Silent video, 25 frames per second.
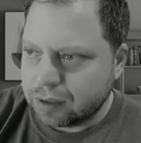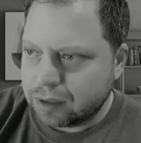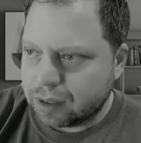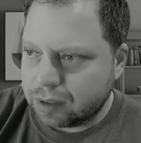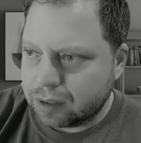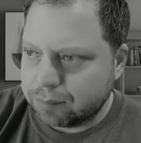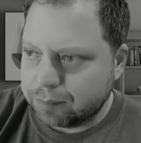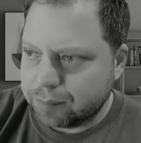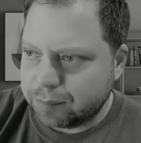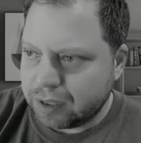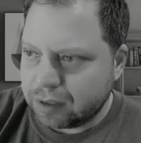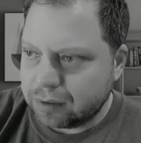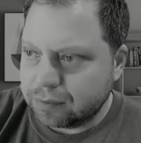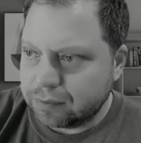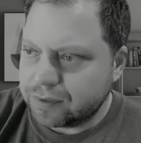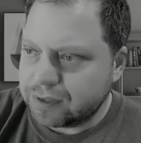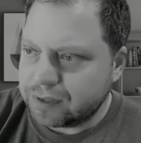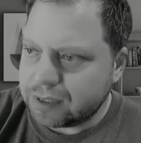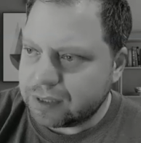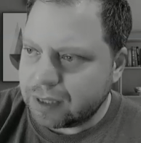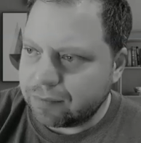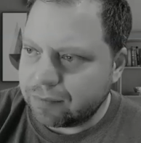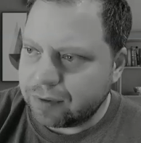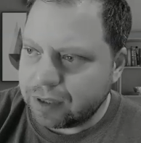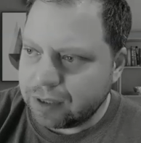above
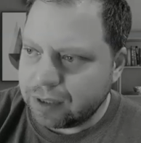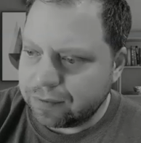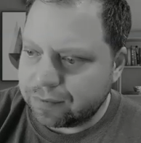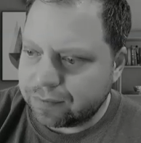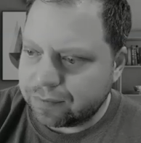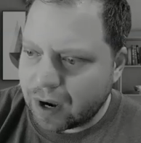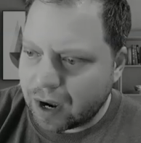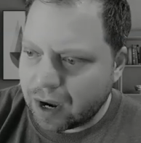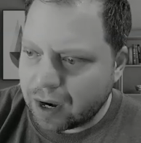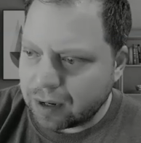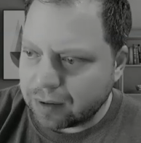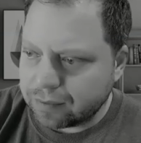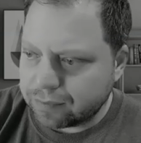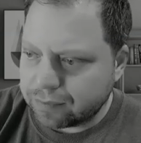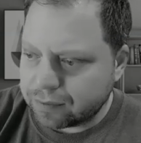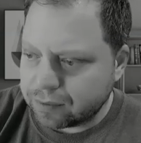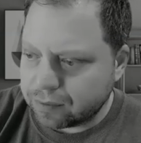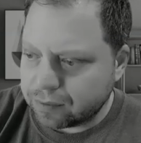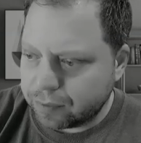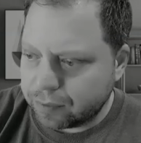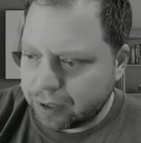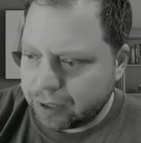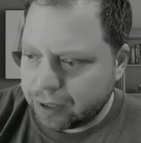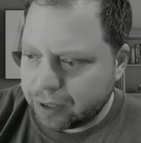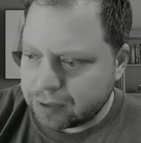75,
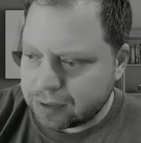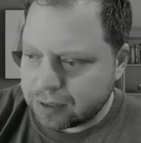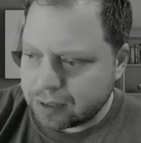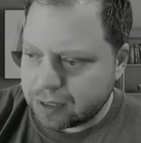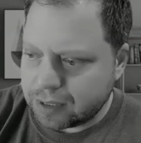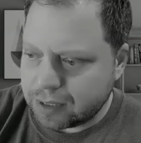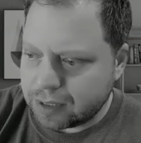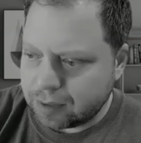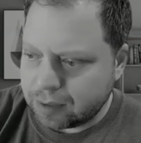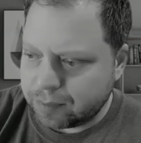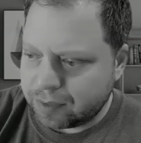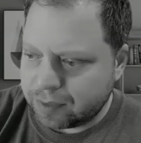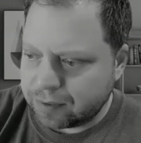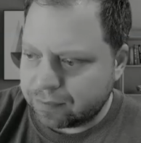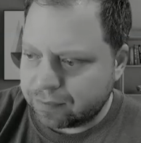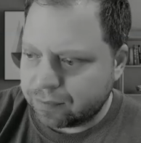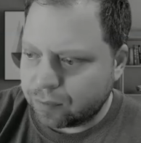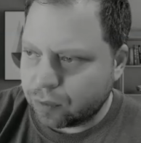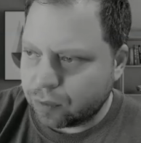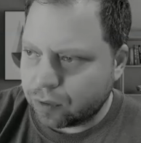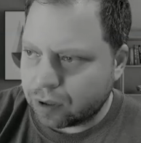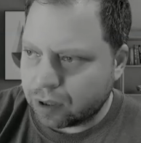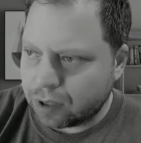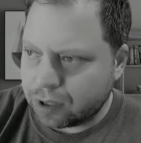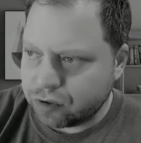we get to keep the
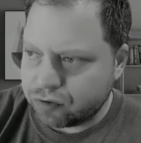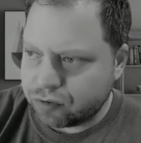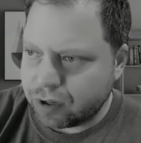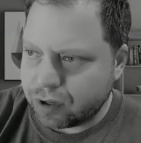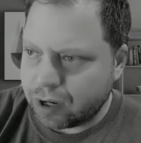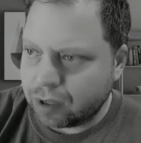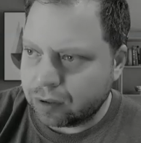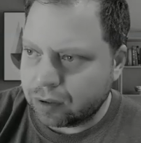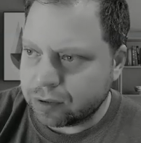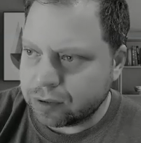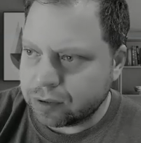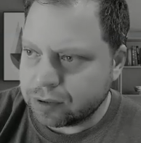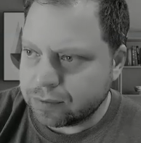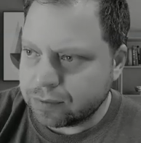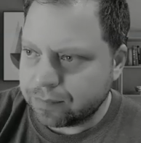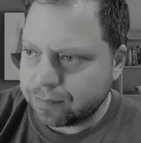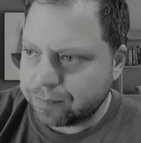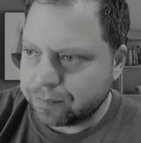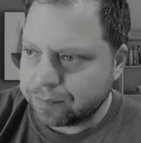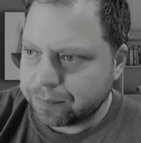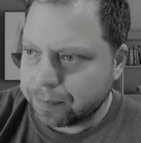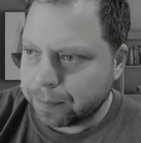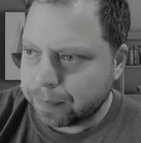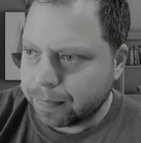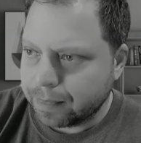$400.
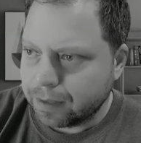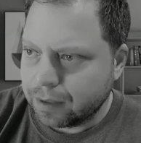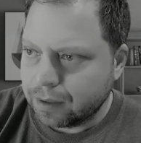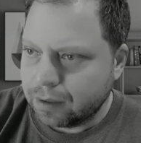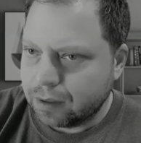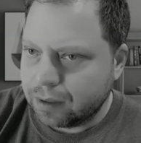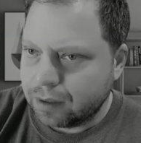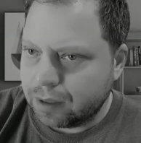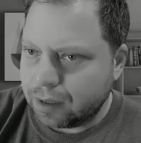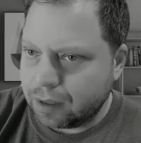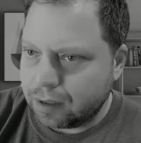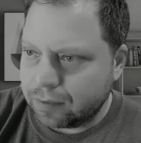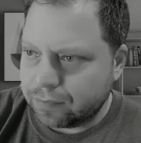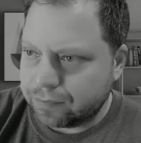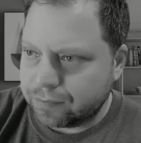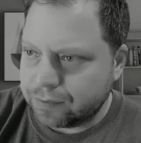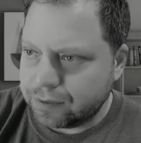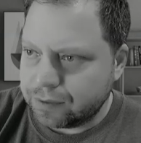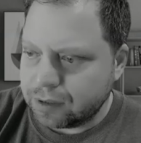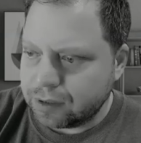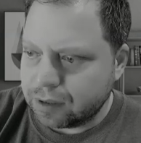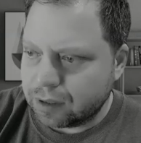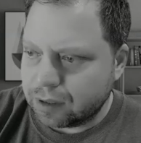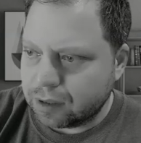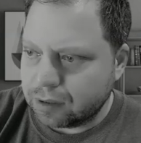If
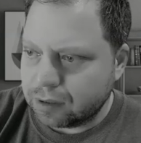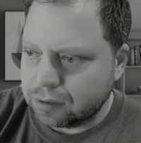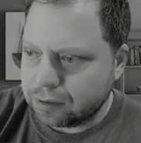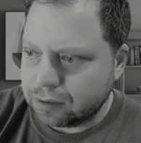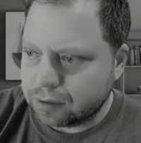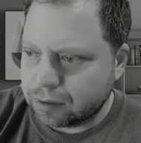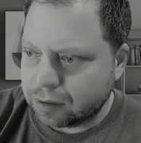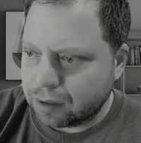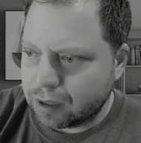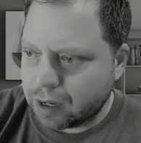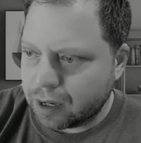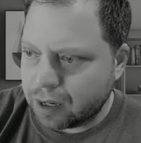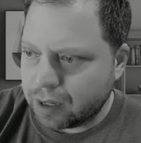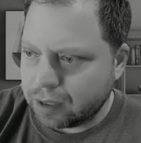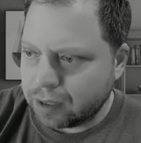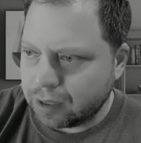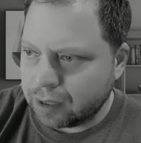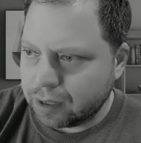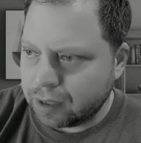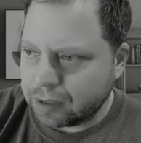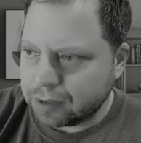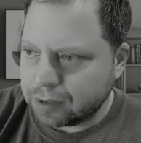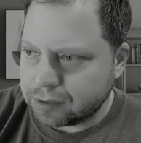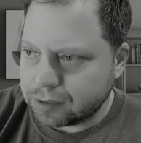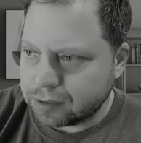the underlying
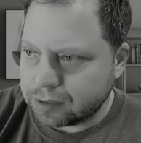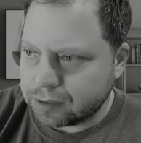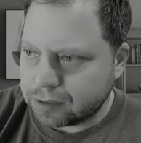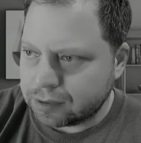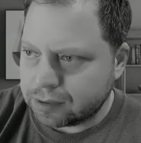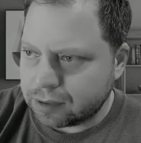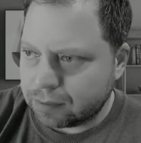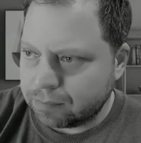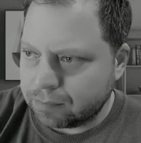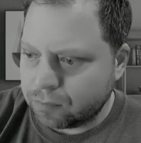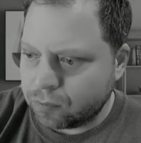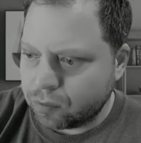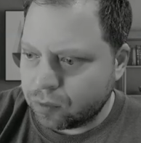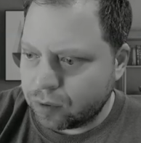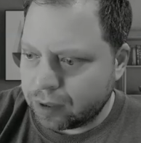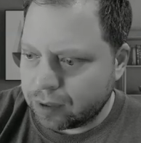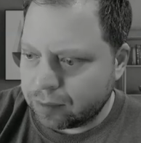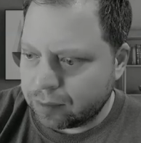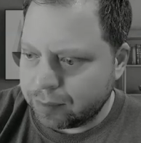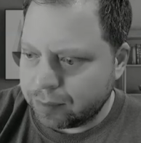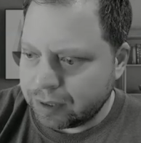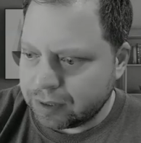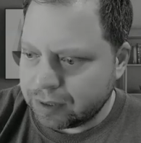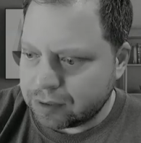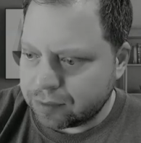is somewhere
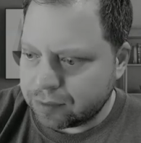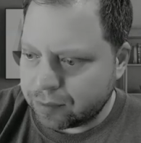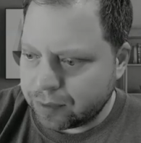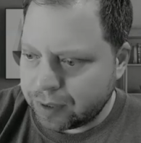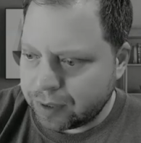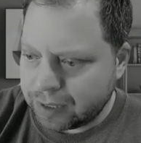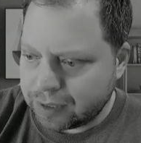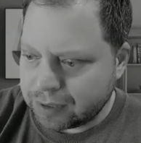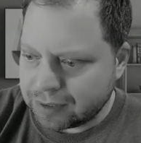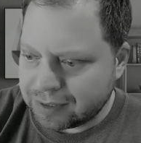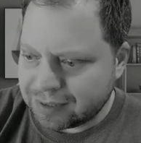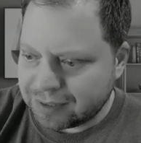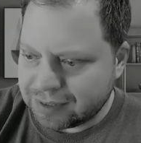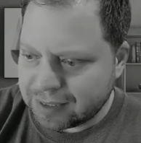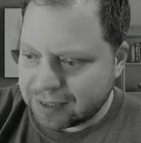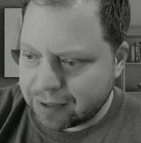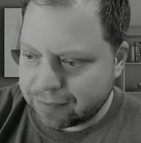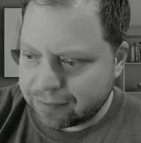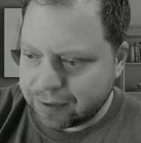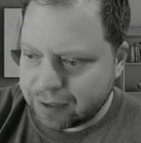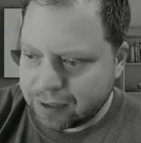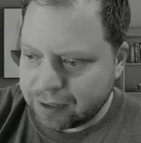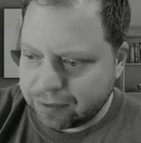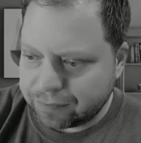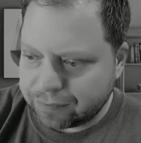between
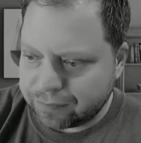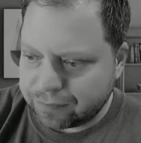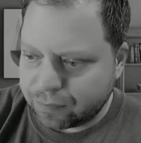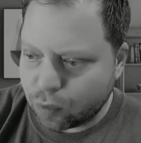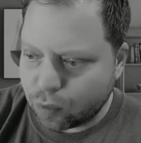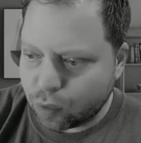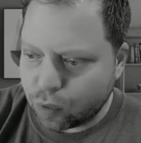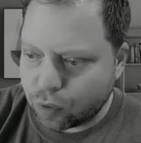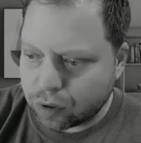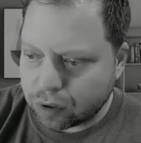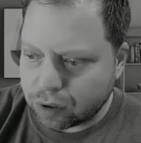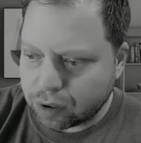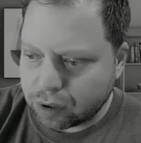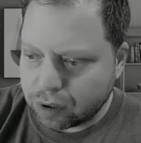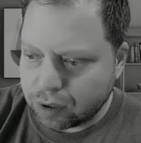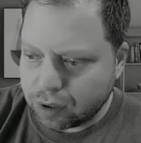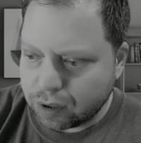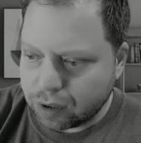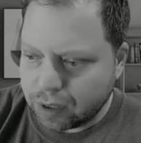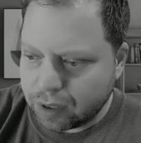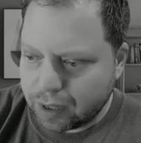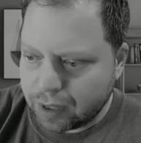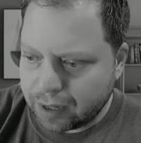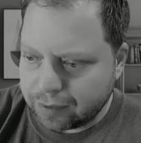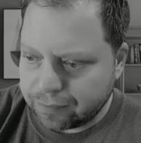74
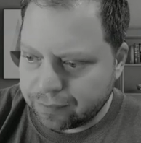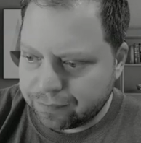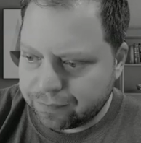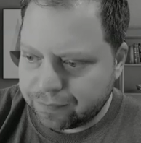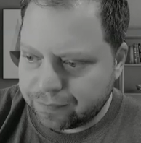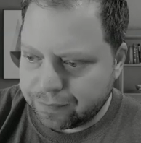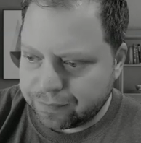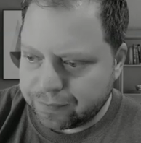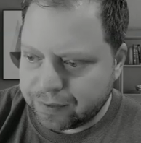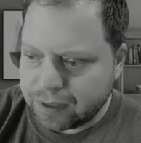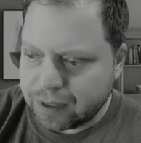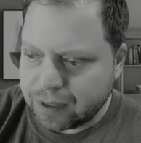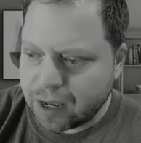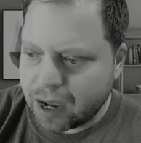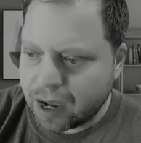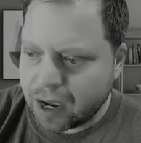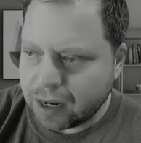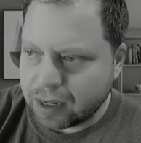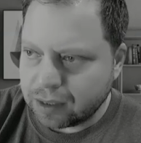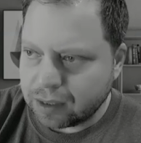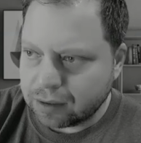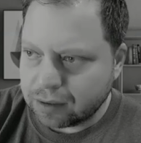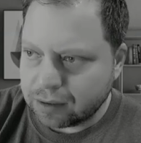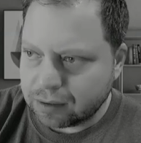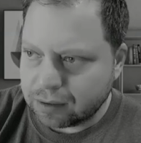and
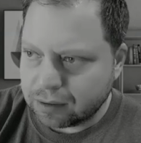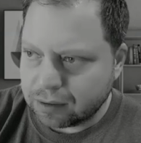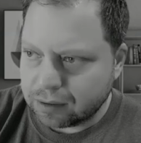59,